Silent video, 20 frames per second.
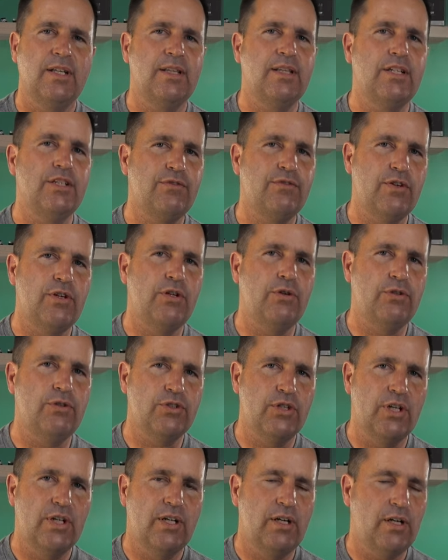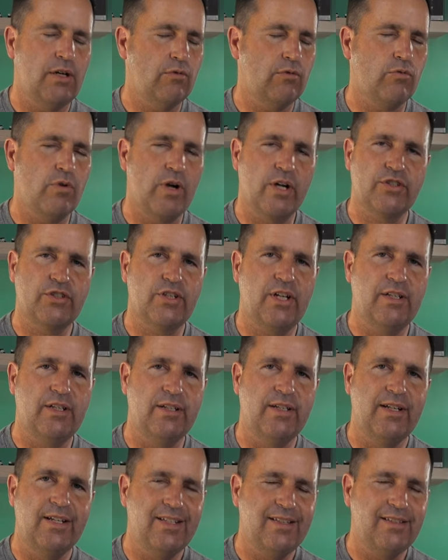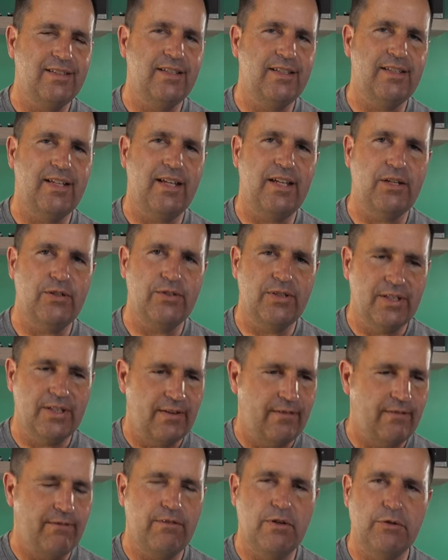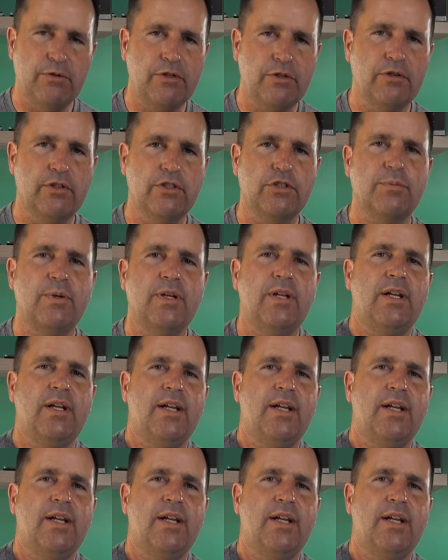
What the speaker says: These videos are rock solid, detailed, very crisp.